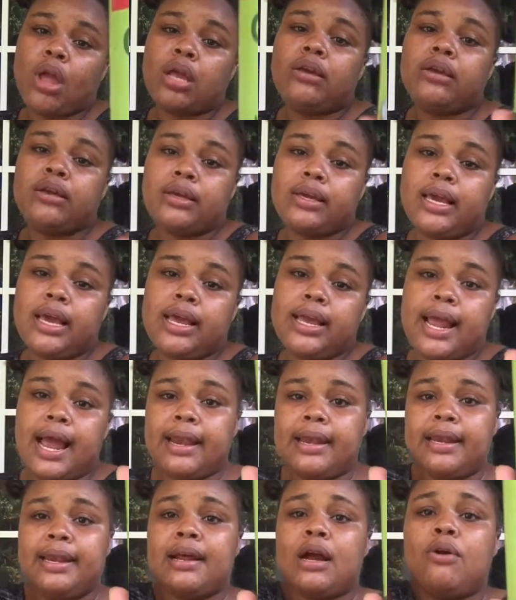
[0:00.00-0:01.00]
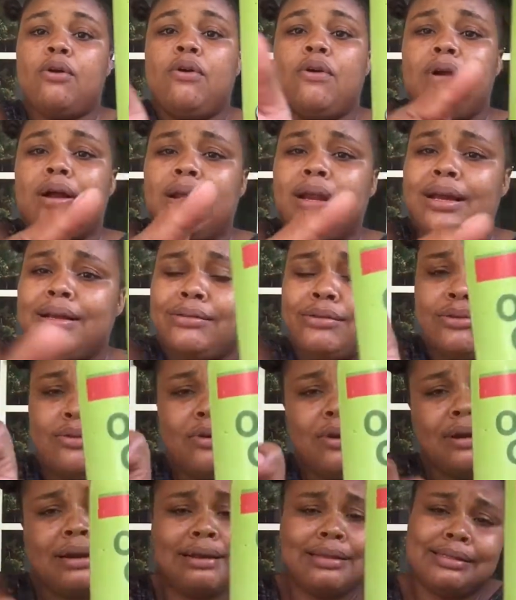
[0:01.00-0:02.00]
Yeah, and in a
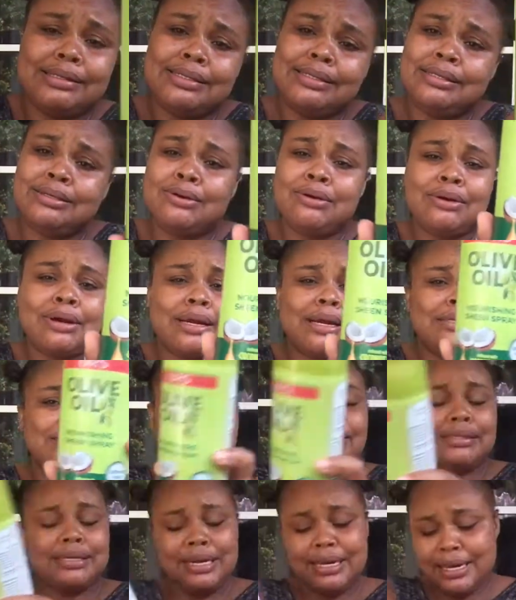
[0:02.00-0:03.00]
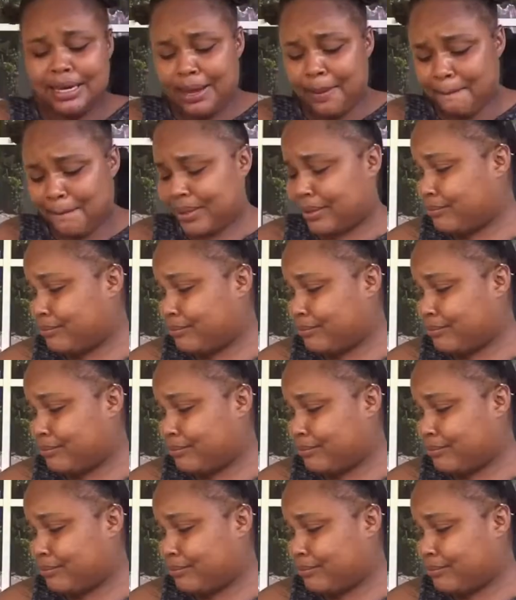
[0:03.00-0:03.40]
coconut eat, coconut sleep.